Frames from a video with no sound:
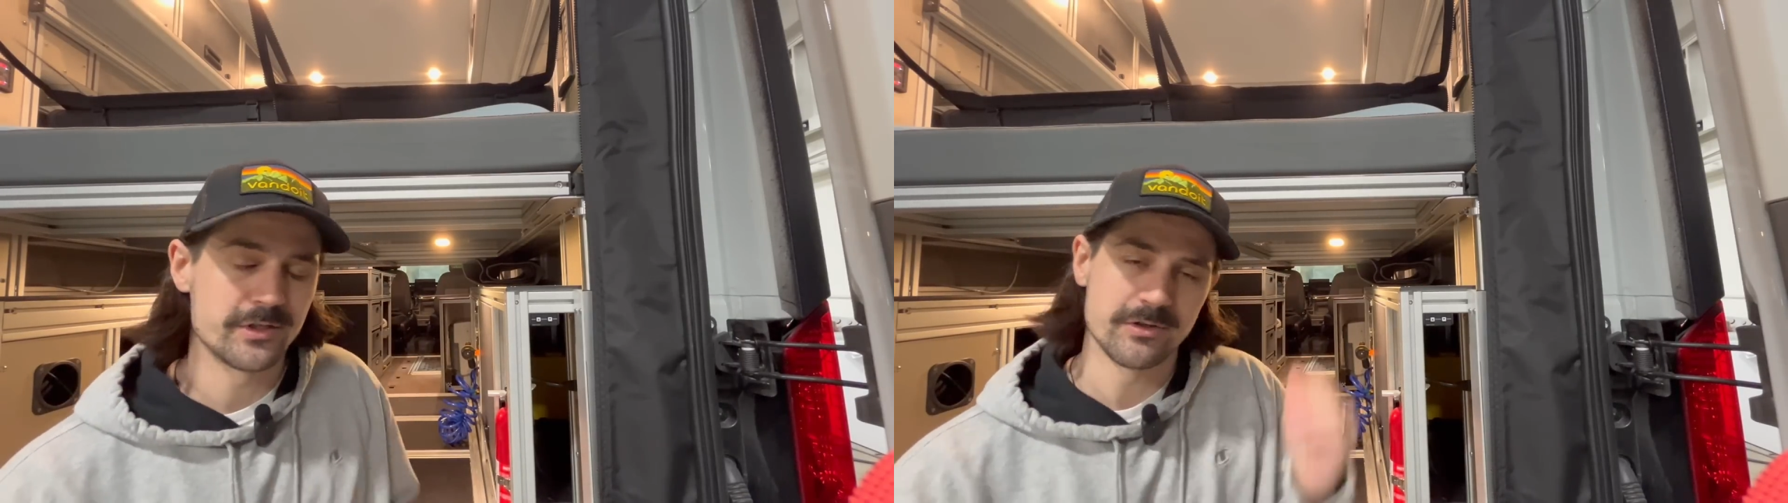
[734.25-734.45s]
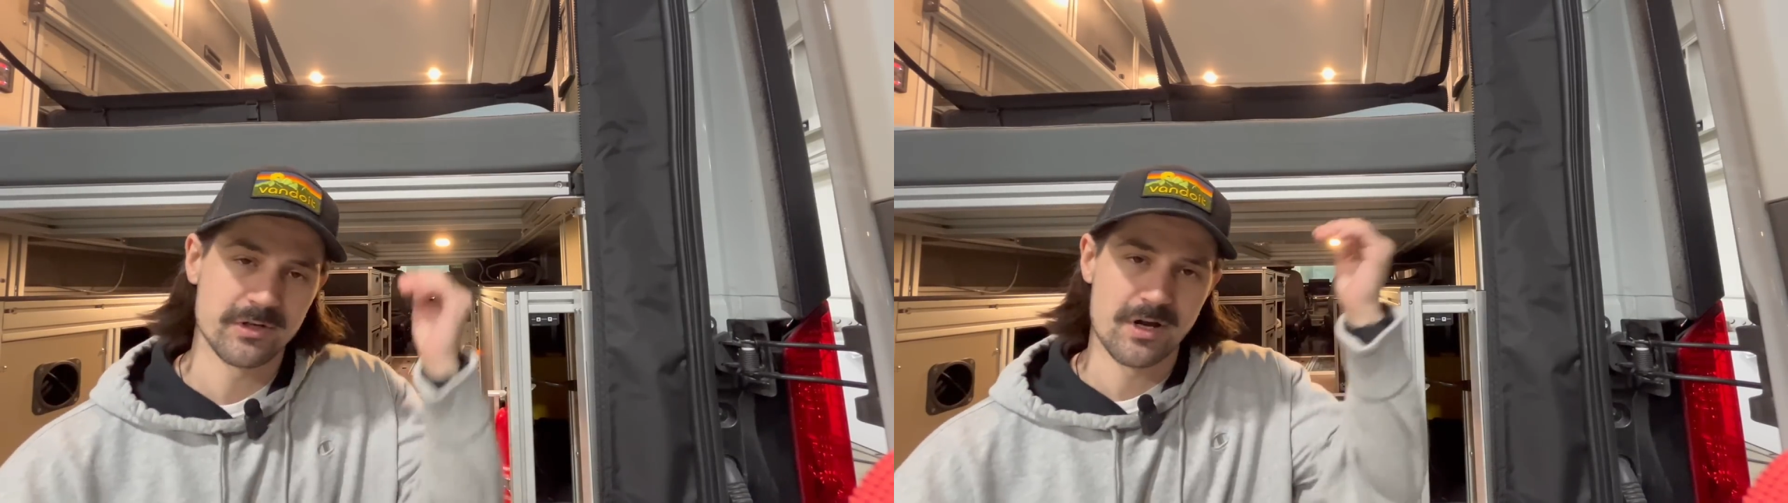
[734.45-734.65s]

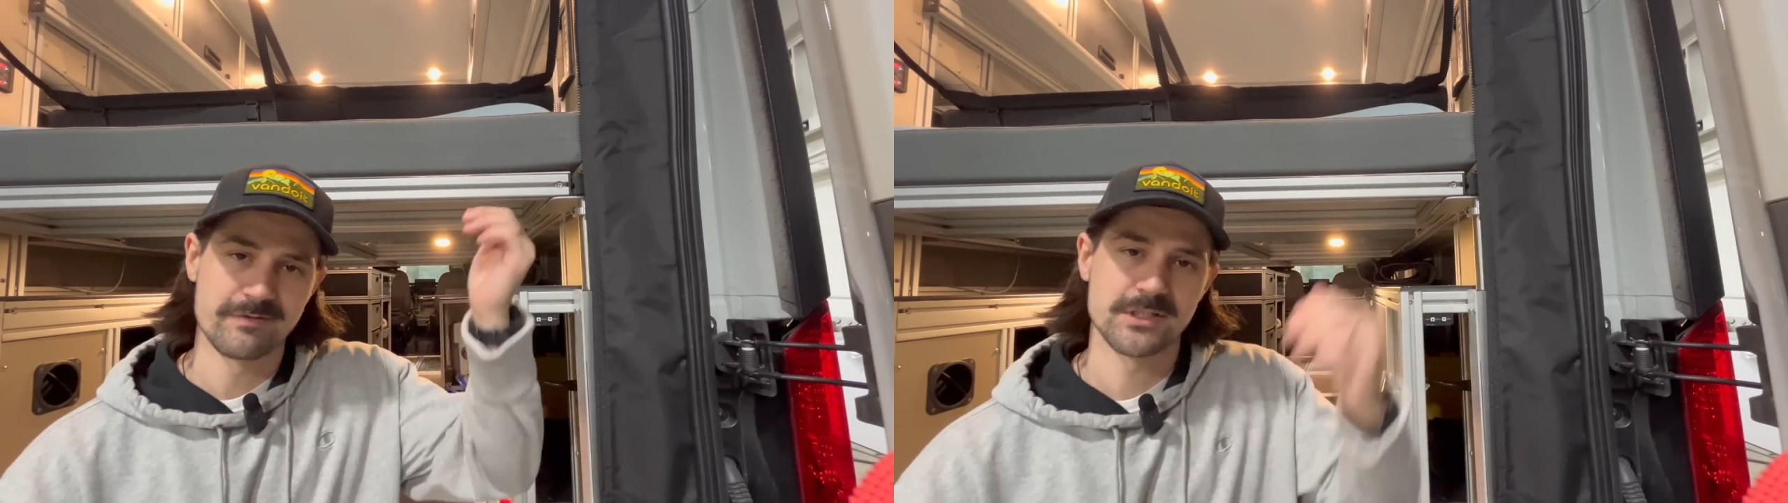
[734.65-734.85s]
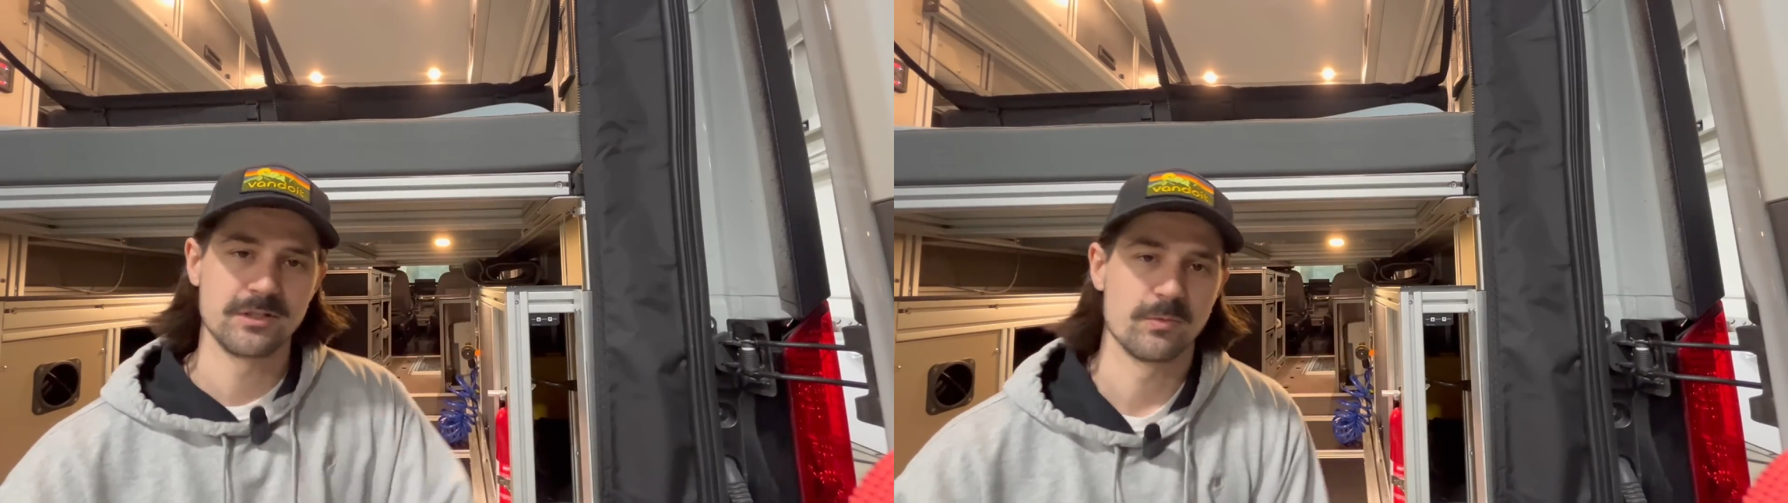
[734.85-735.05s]
you can
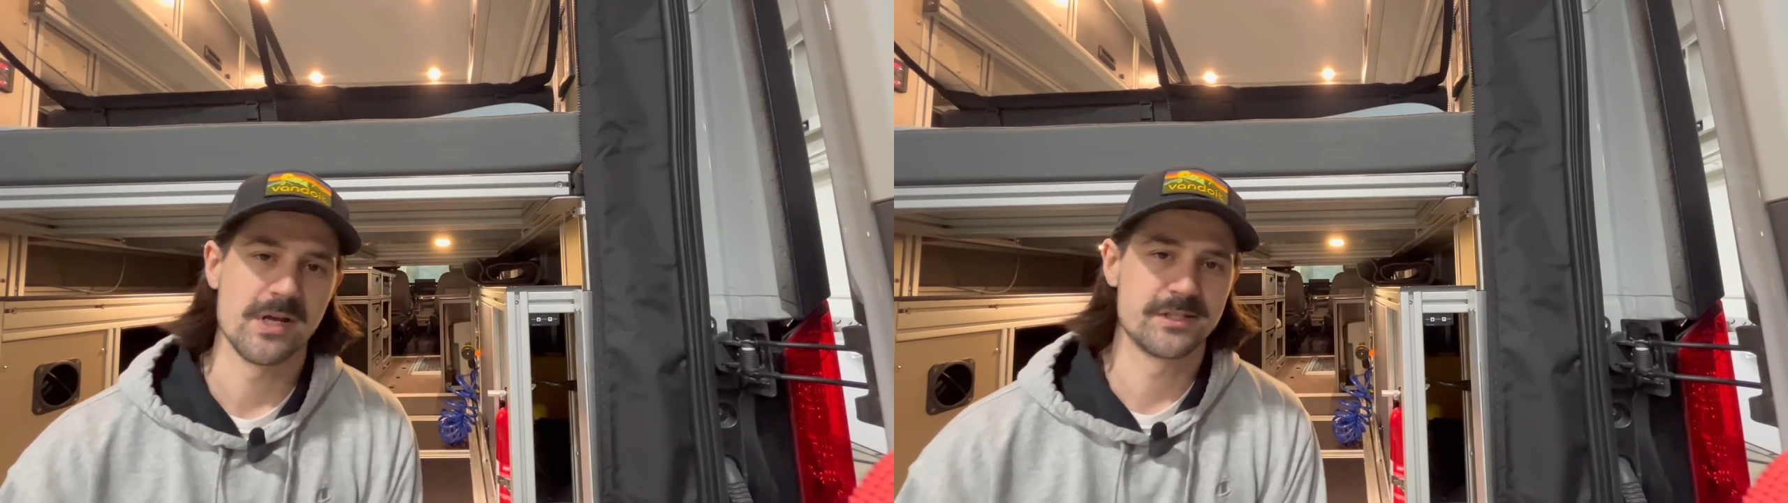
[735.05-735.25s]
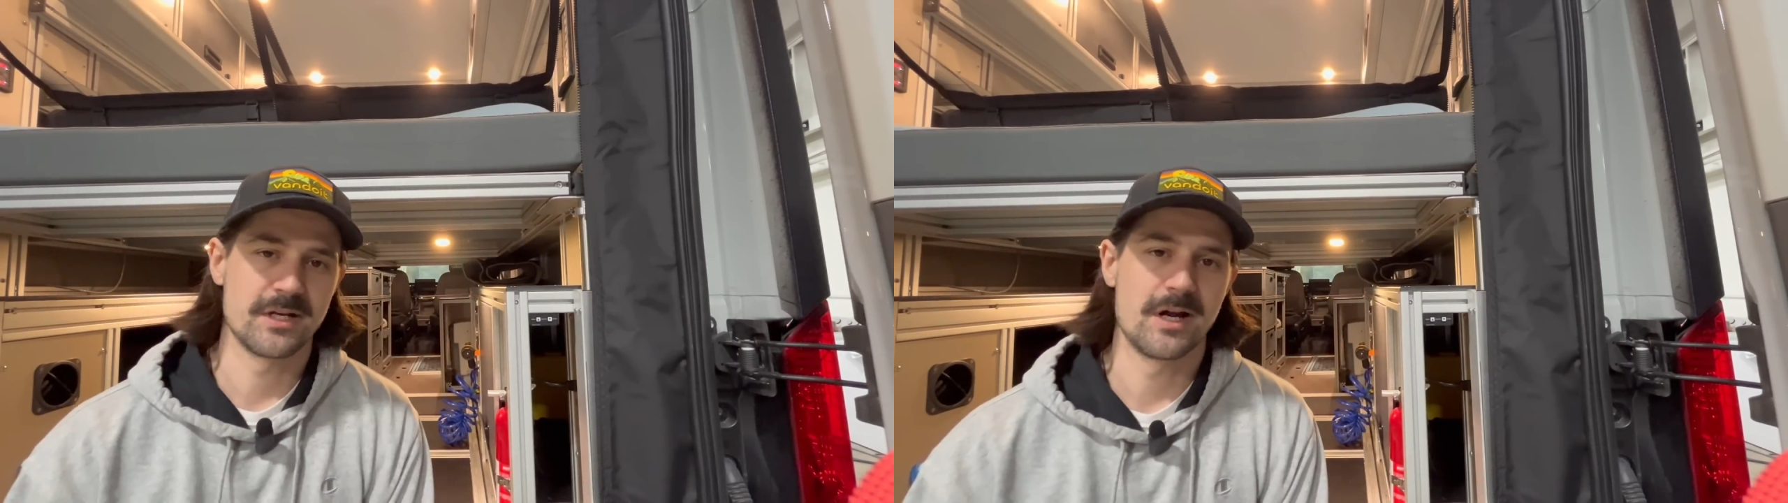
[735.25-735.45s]
obviously
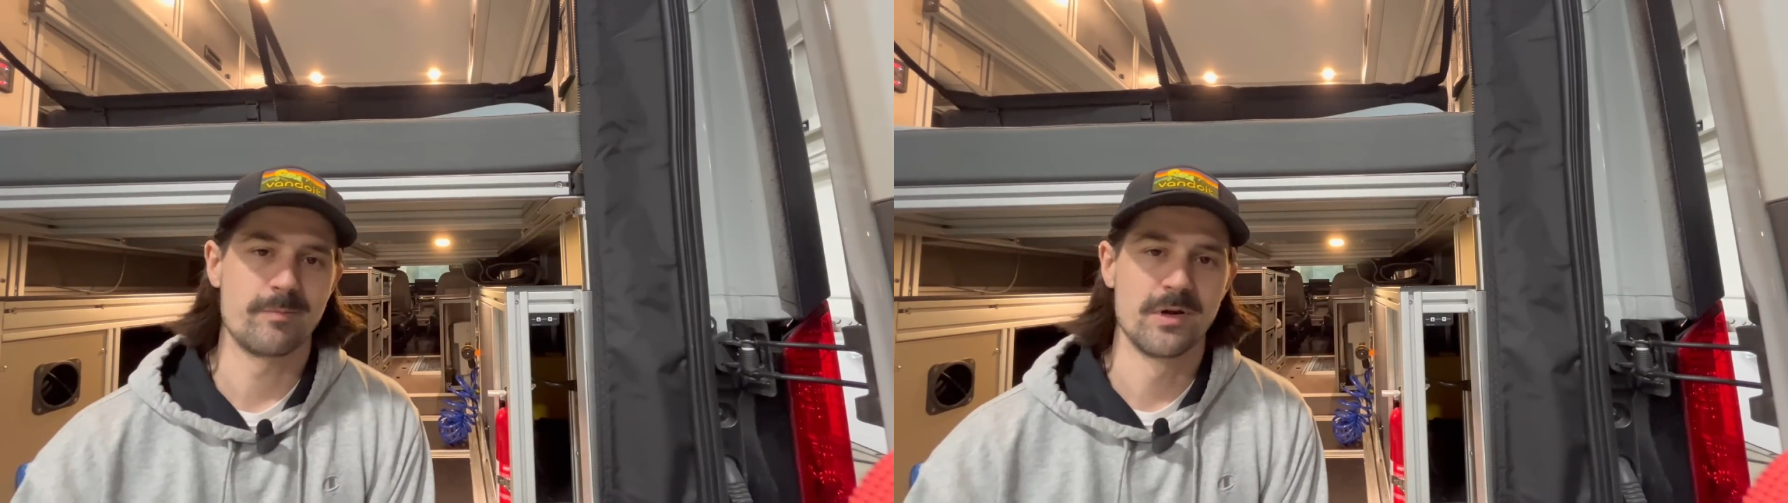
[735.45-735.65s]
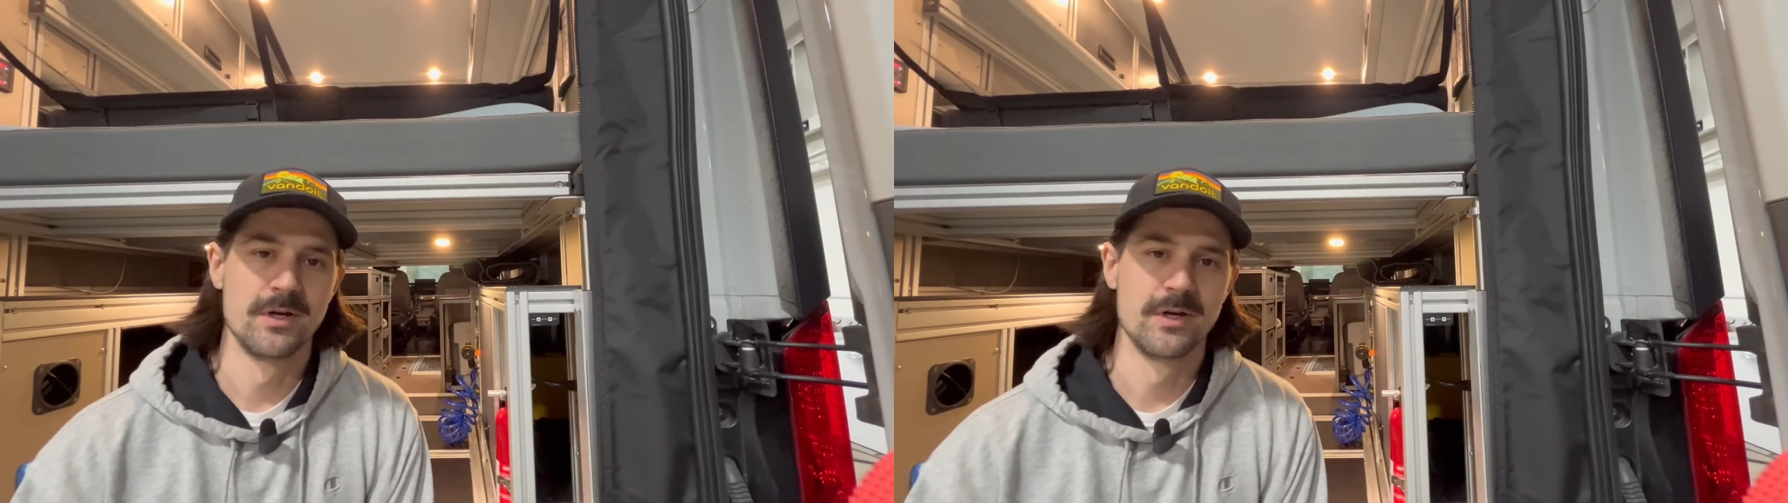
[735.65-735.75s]
raise it up